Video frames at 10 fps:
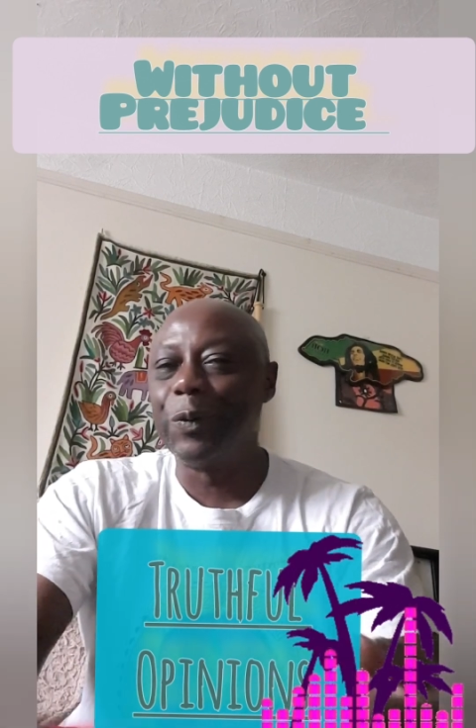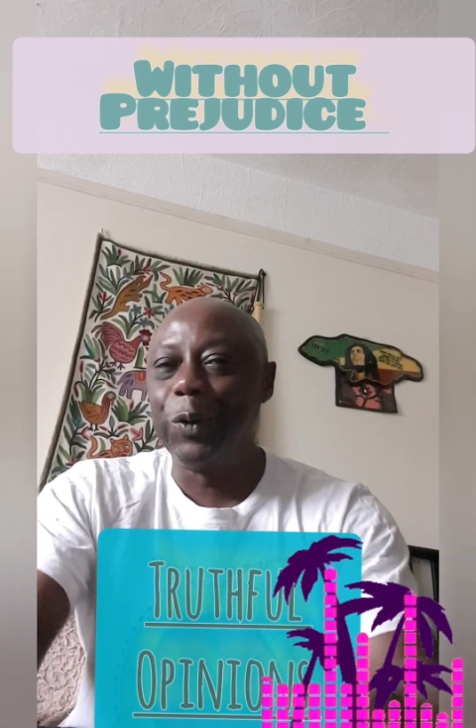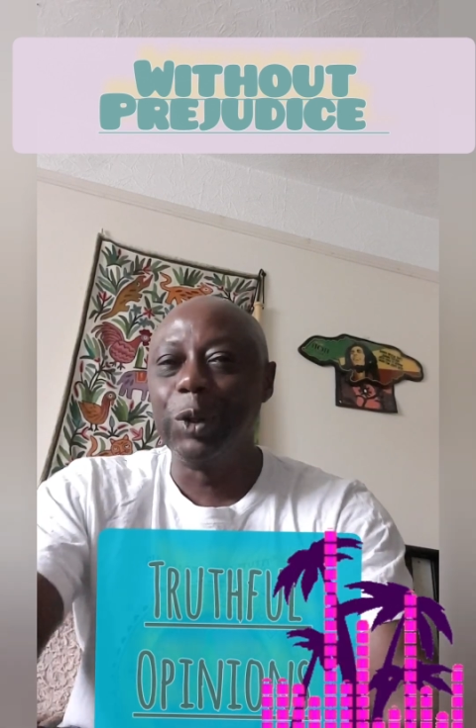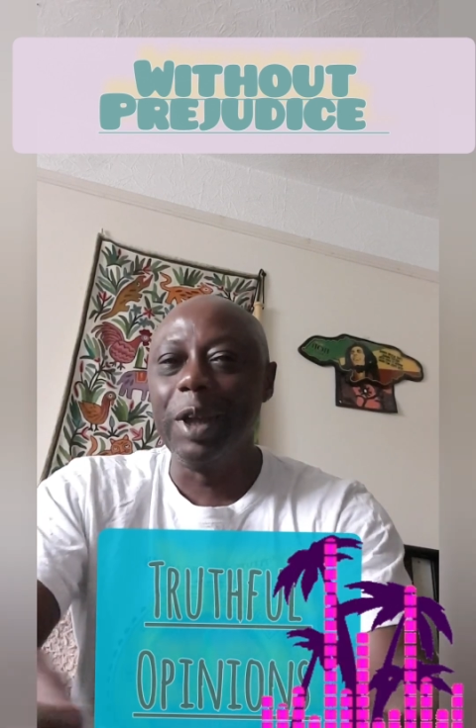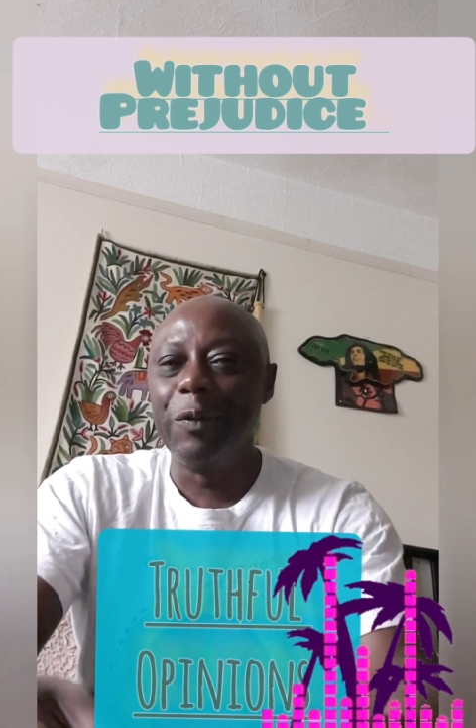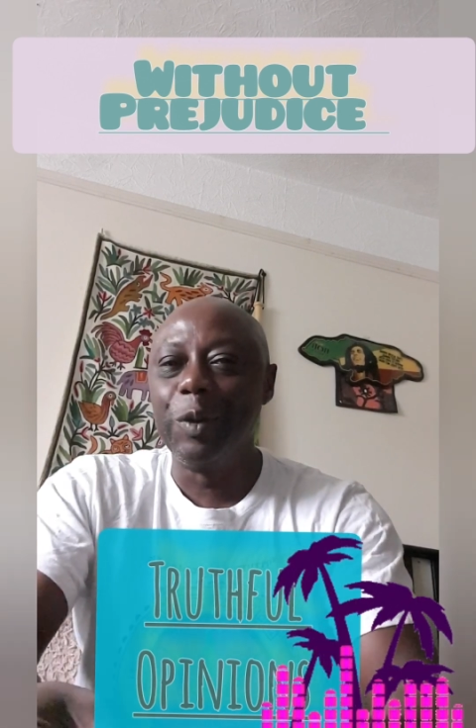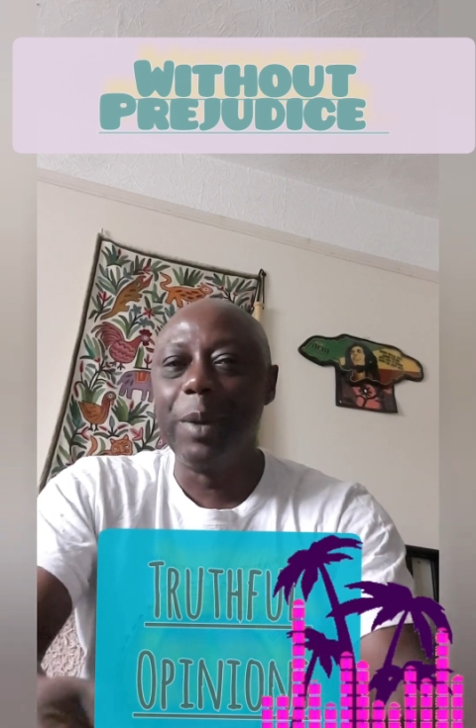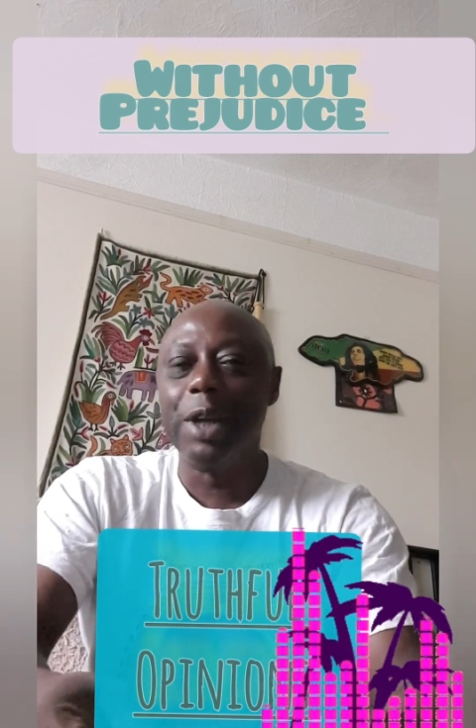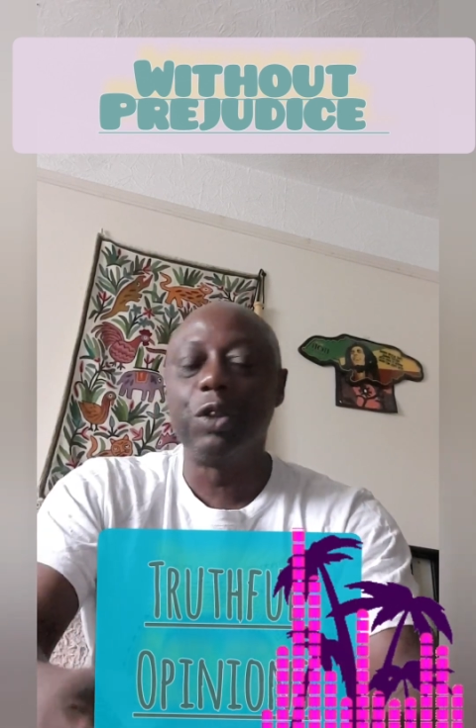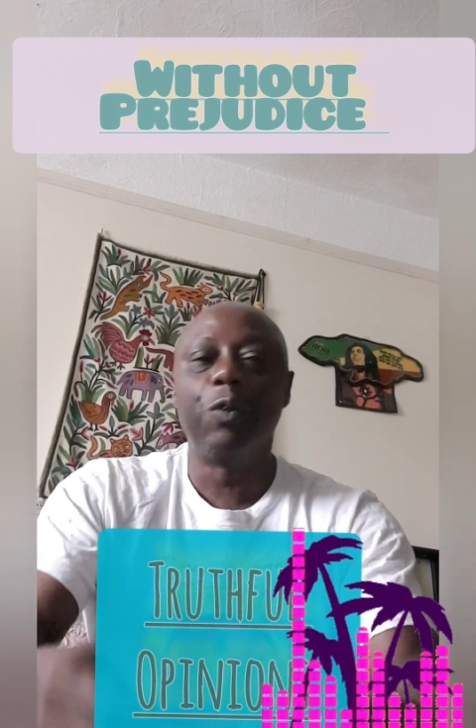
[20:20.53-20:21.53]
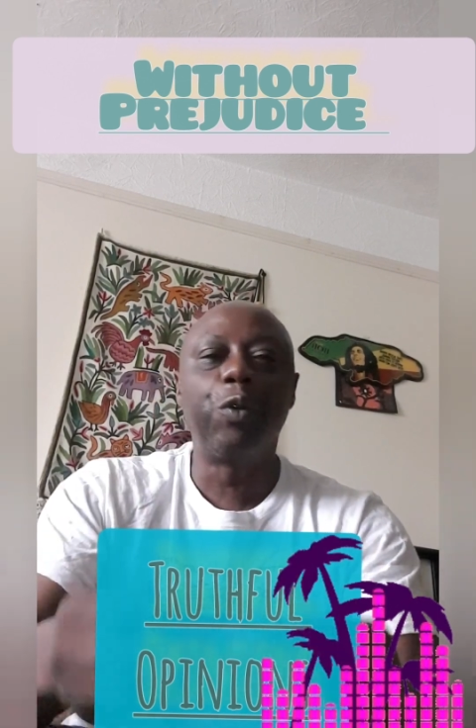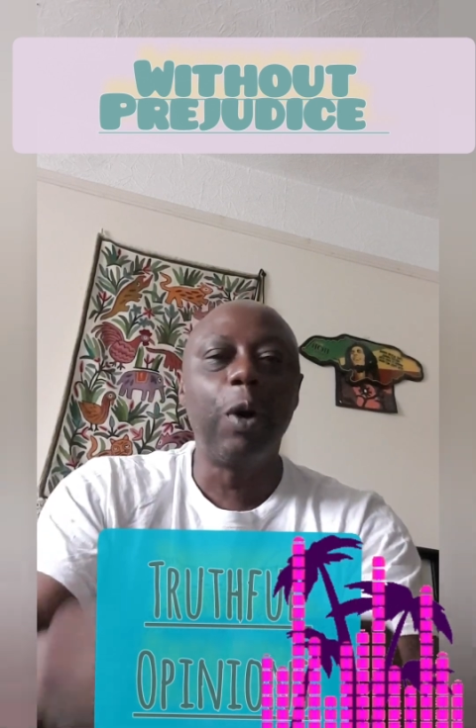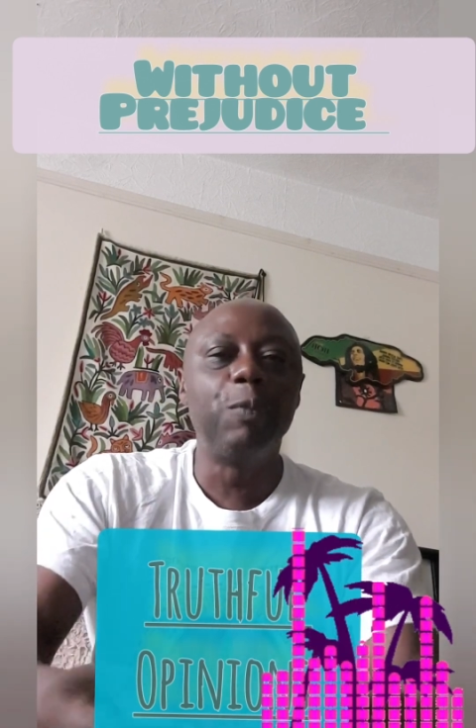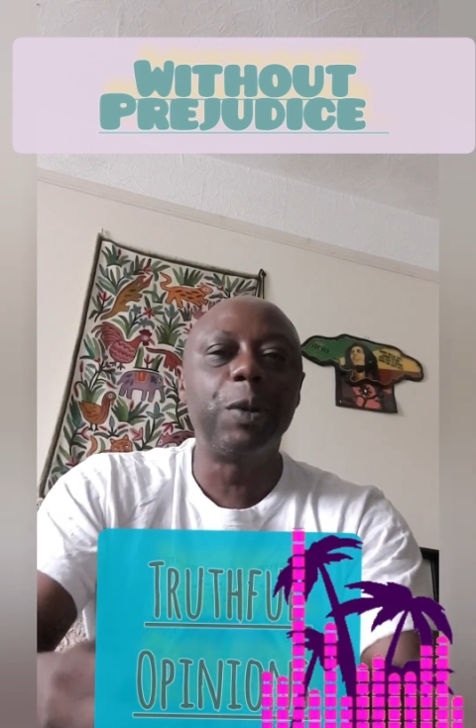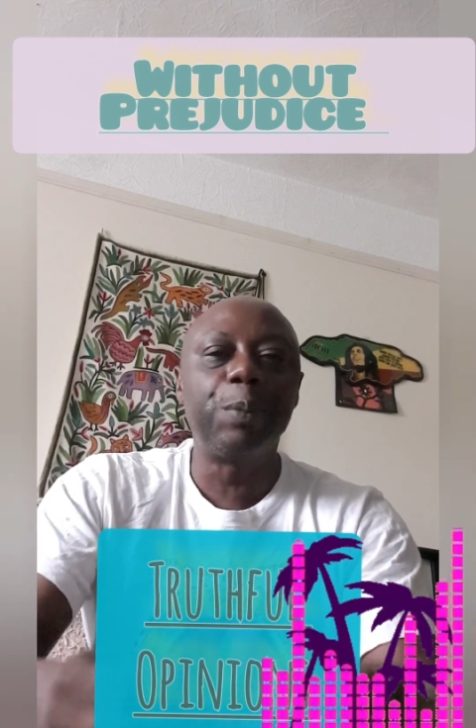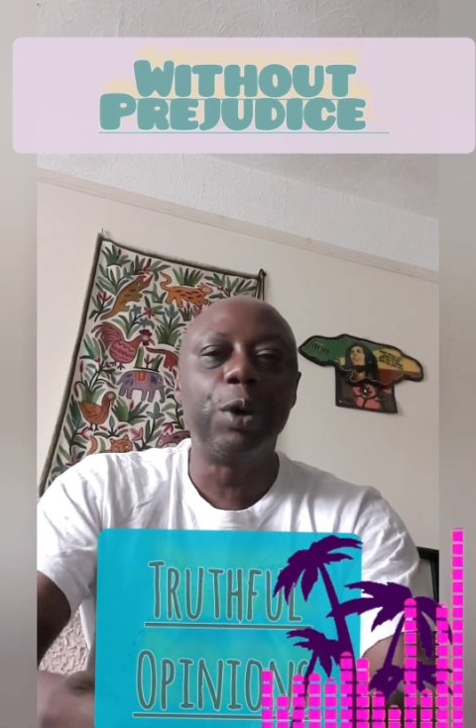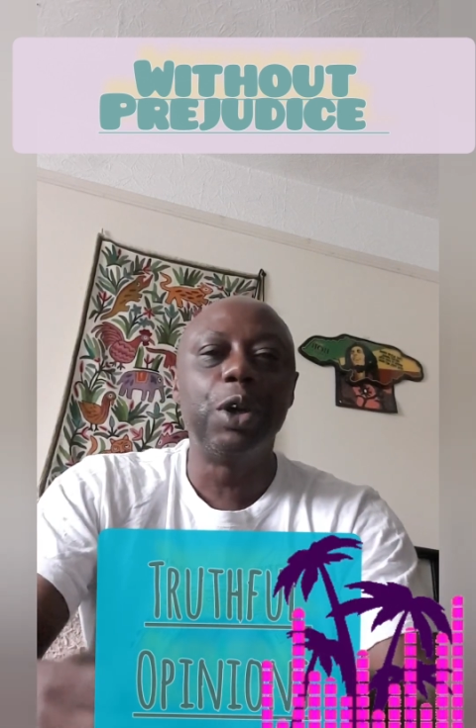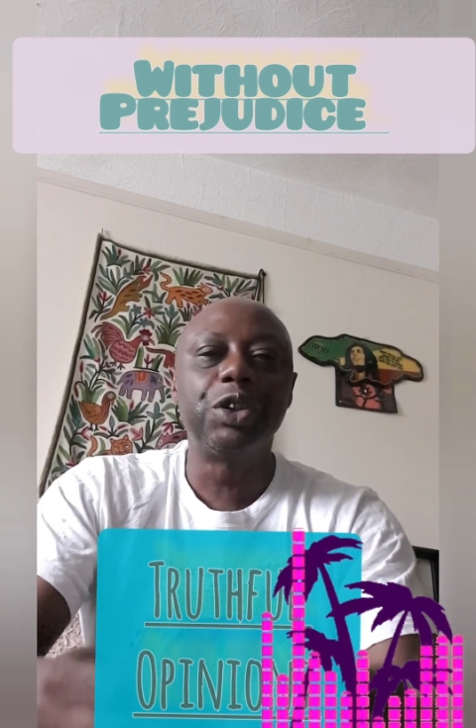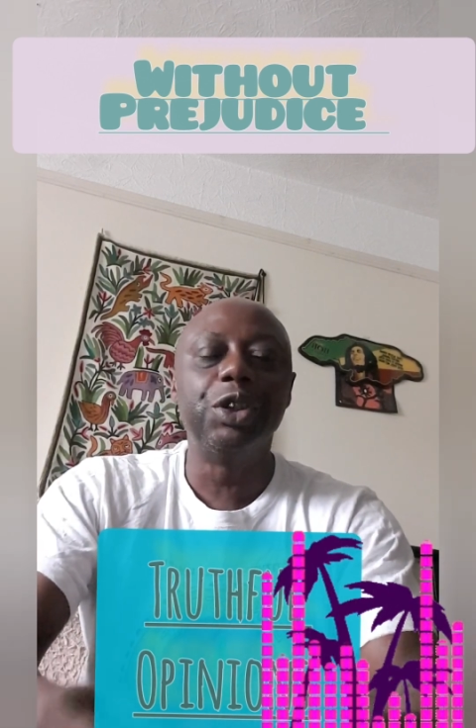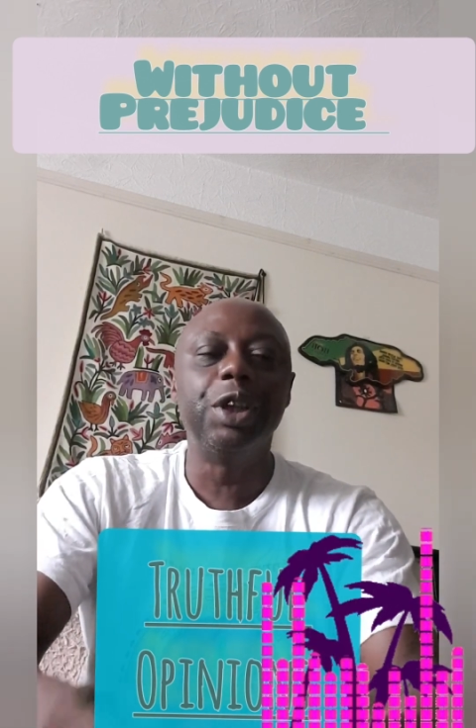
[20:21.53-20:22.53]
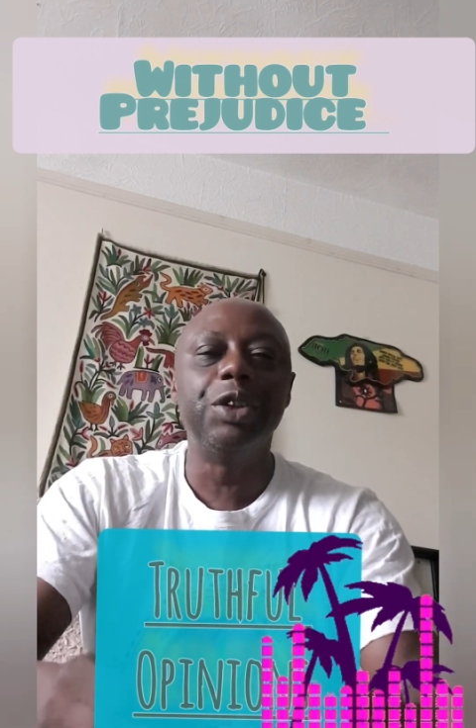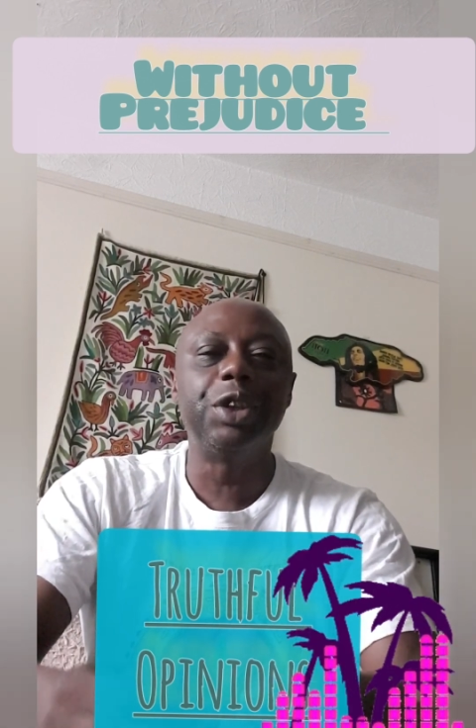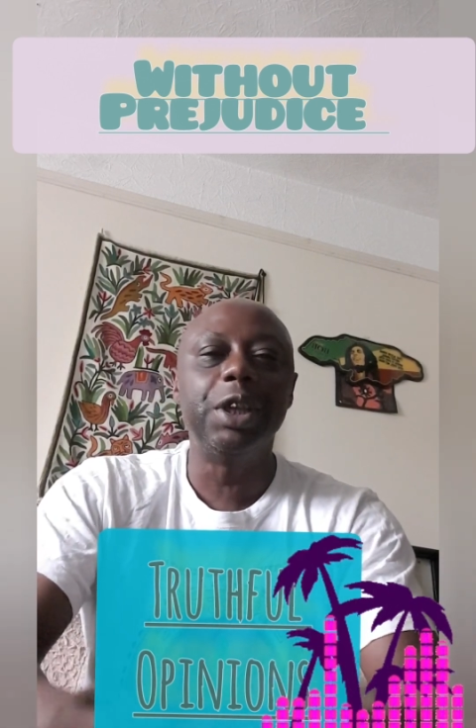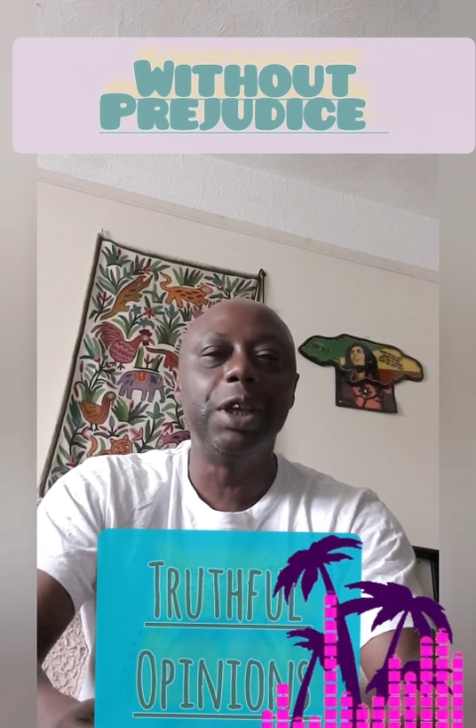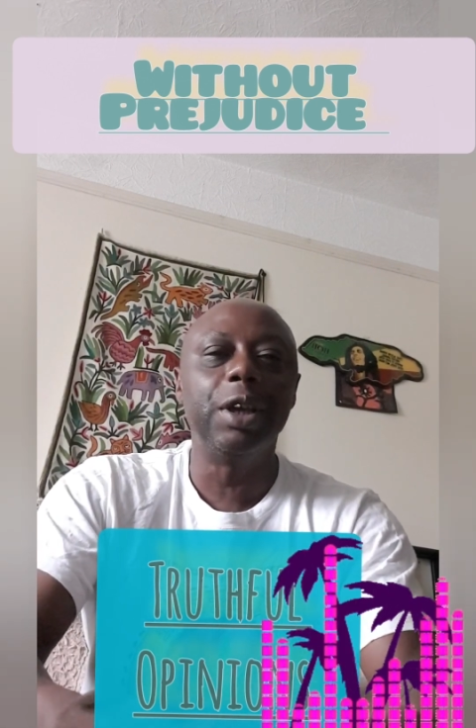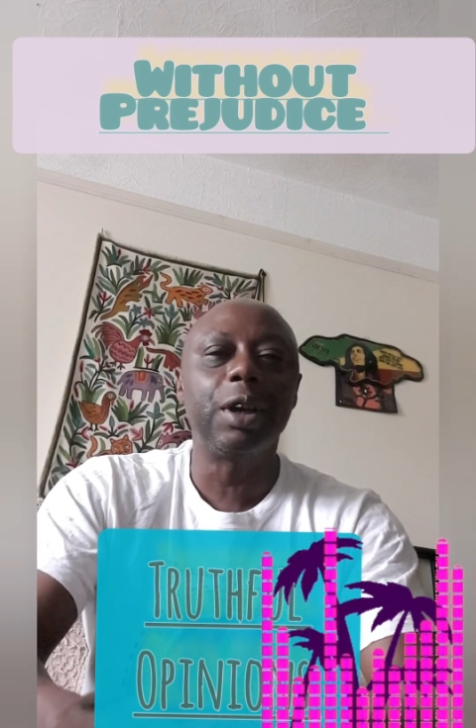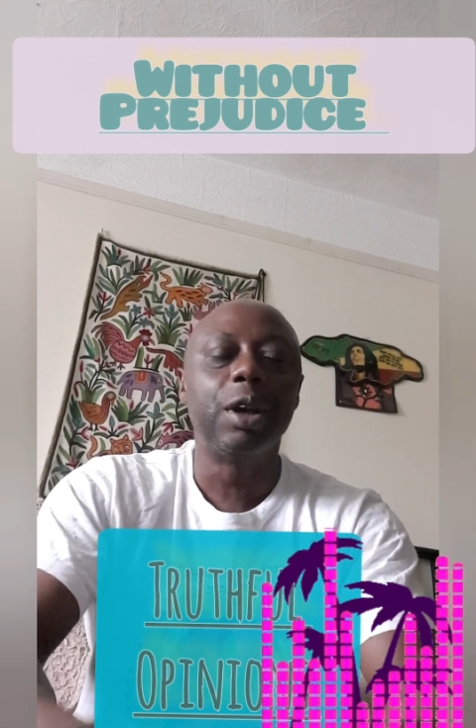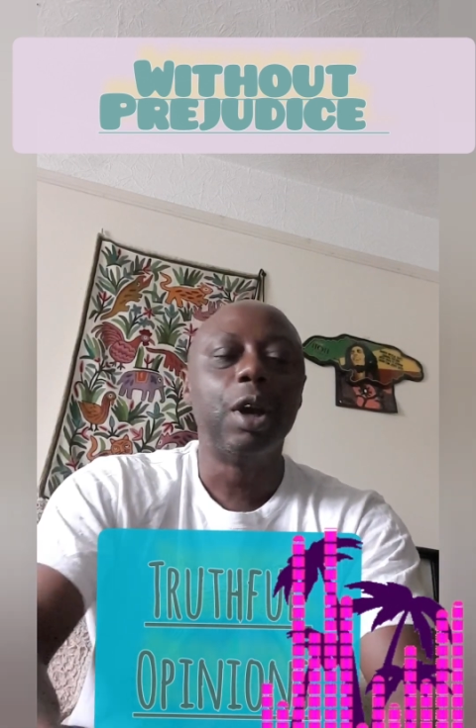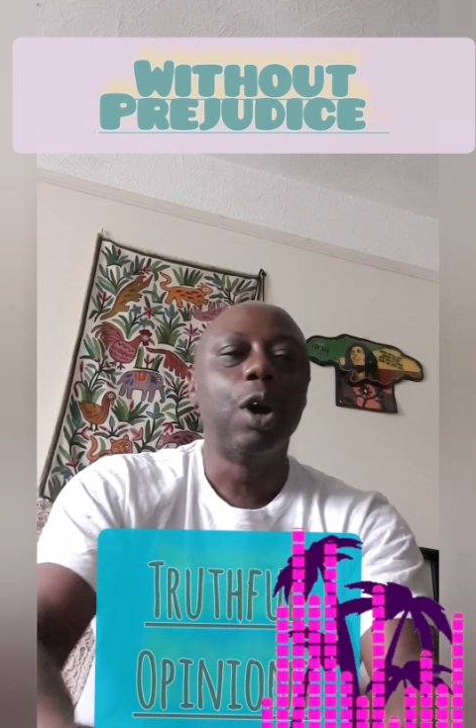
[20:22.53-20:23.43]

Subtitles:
full information from the person than to hear